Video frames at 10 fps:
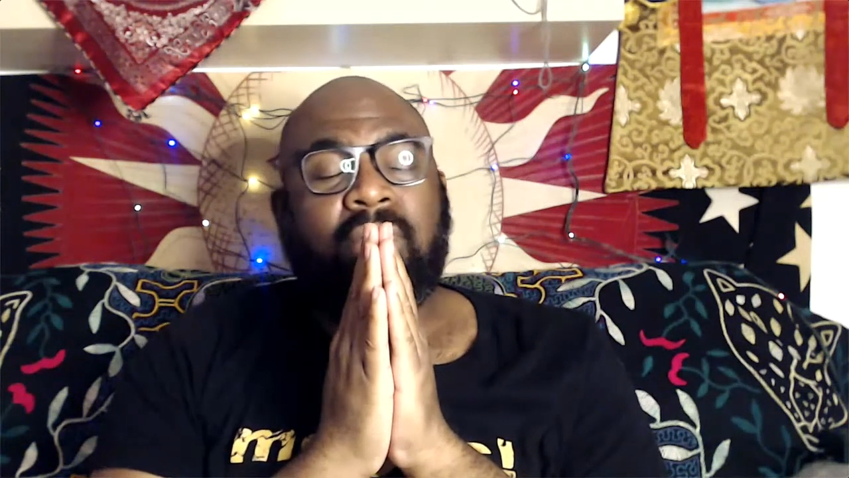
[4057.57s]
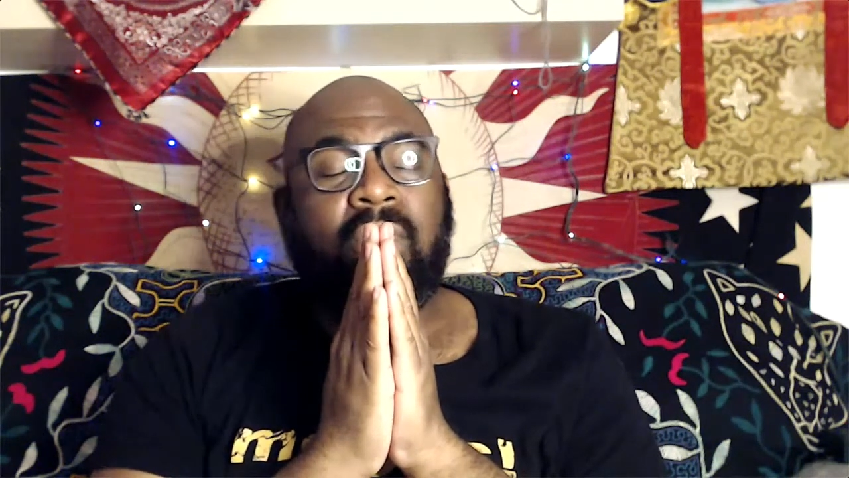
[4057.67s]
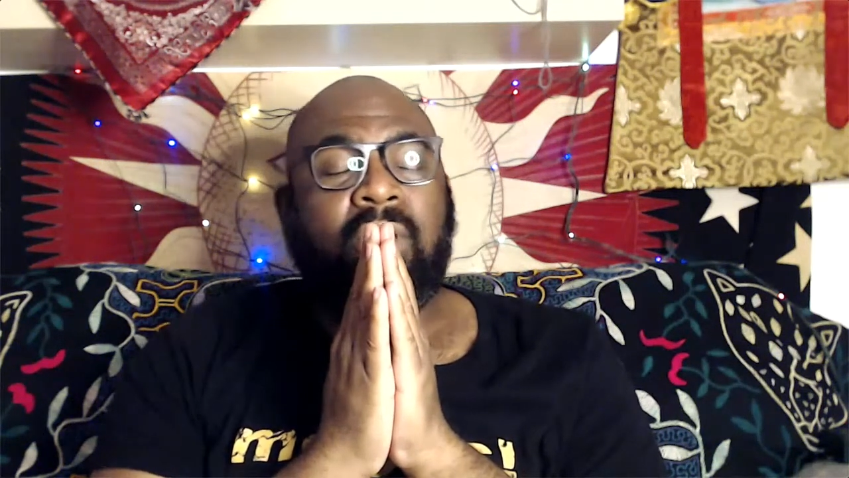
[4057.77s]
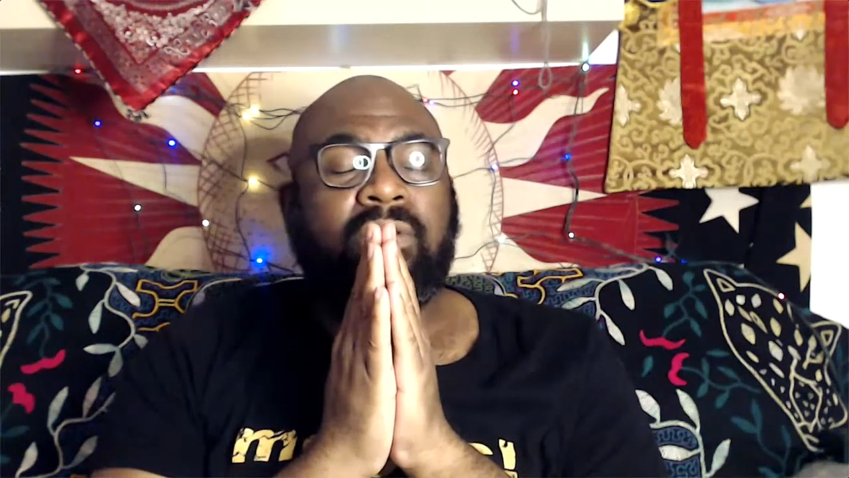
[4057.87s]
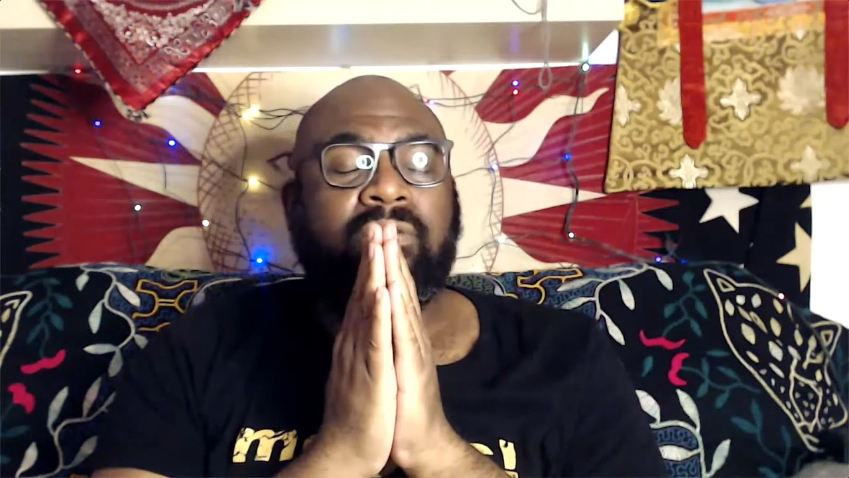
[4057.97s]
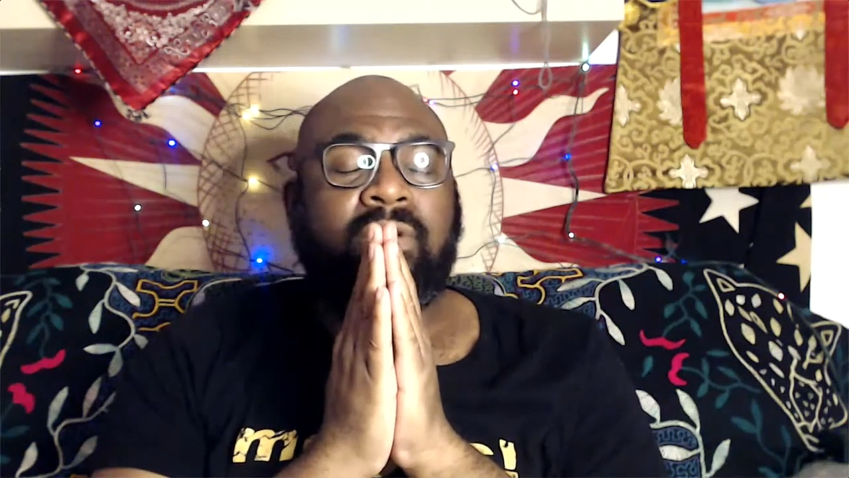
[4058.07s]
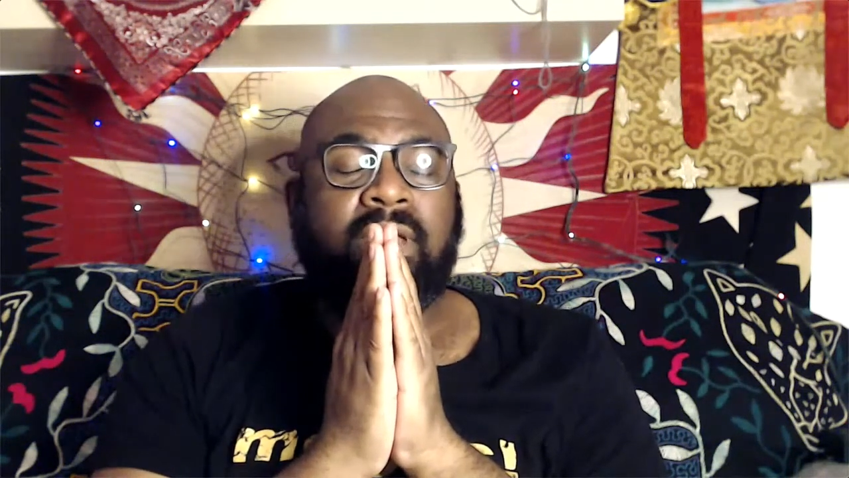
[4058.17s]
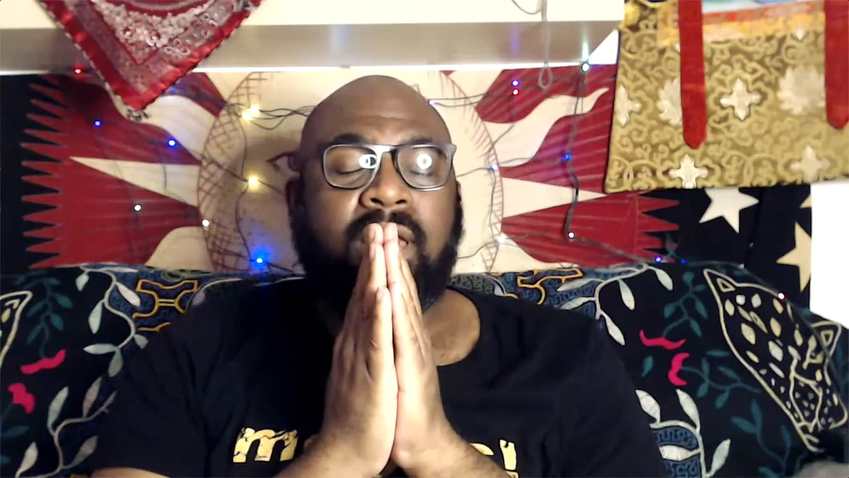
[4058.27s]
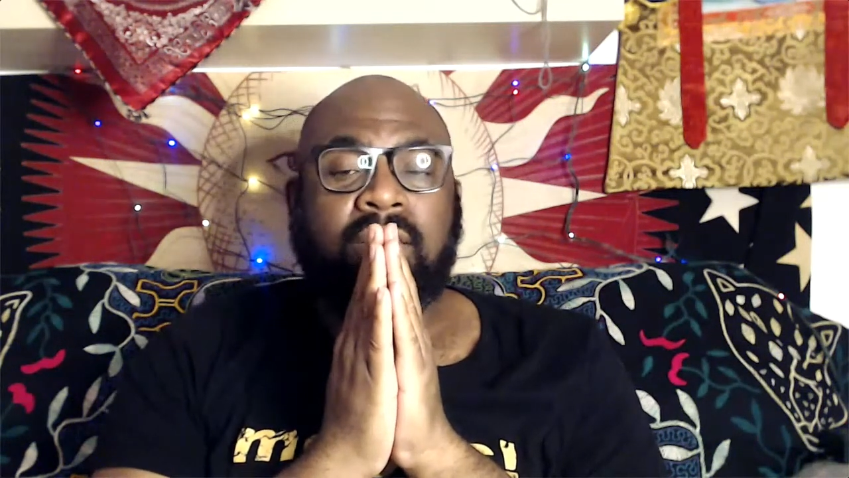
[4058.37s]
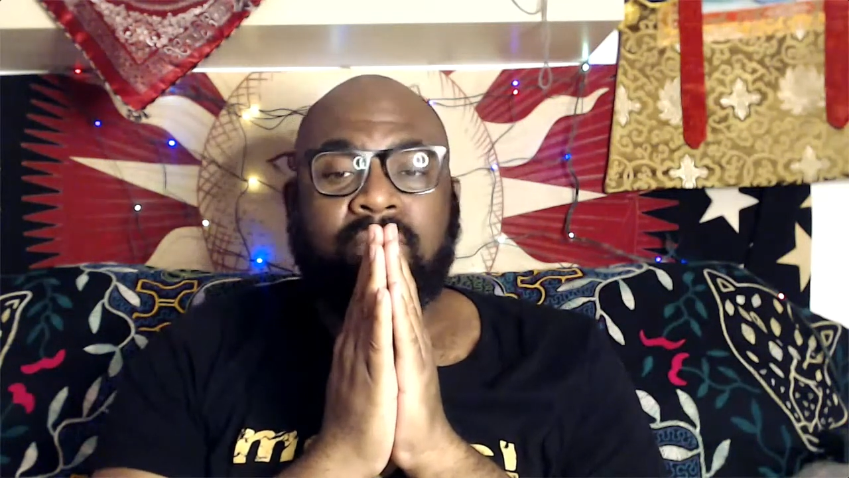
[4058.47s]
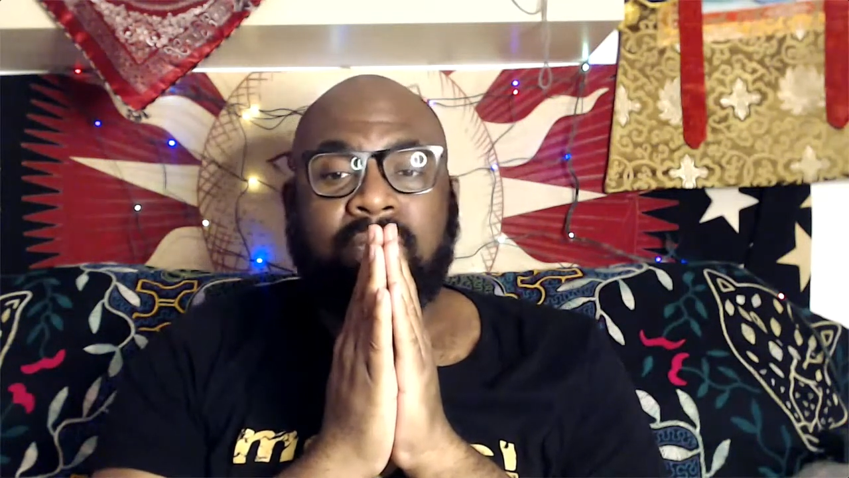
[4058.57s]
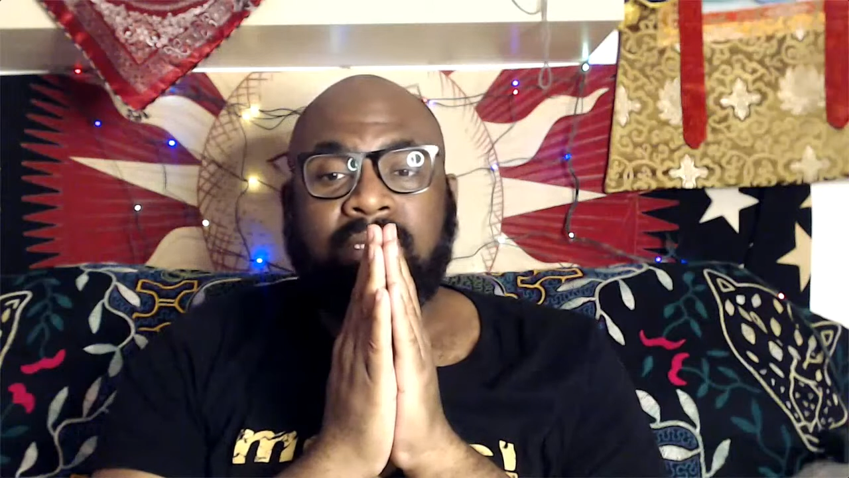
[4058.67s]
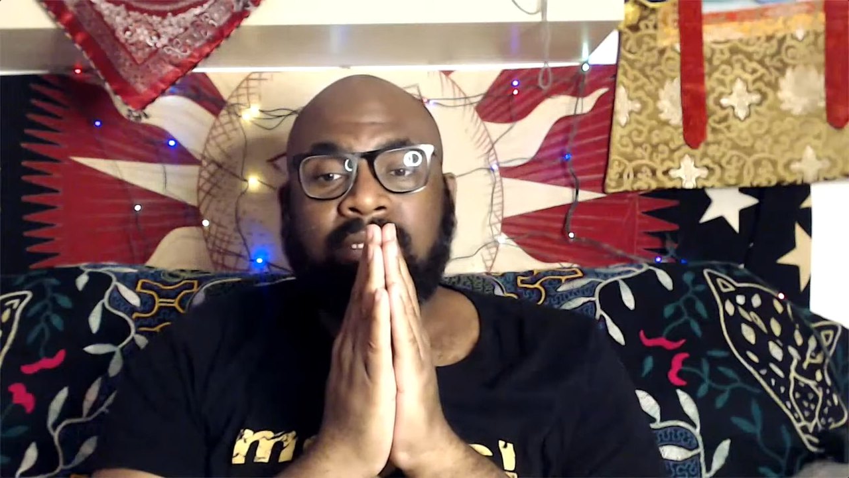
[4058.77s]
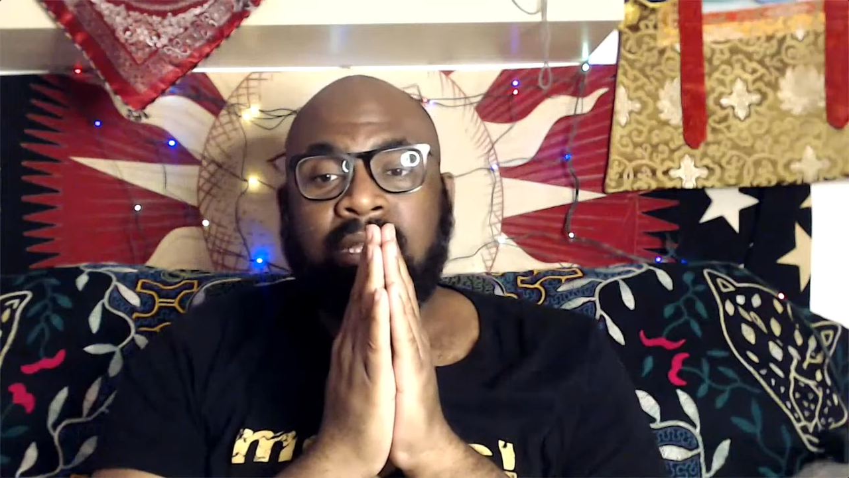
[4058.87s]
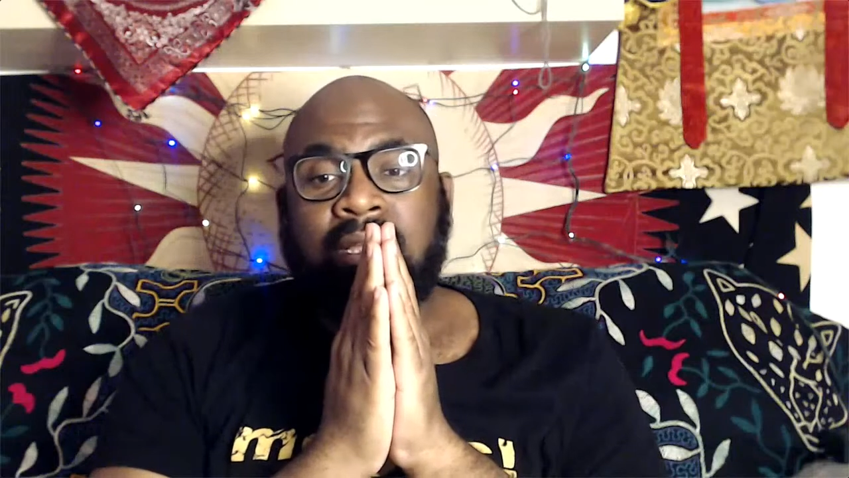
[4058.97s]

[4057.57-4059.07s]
all the great elements,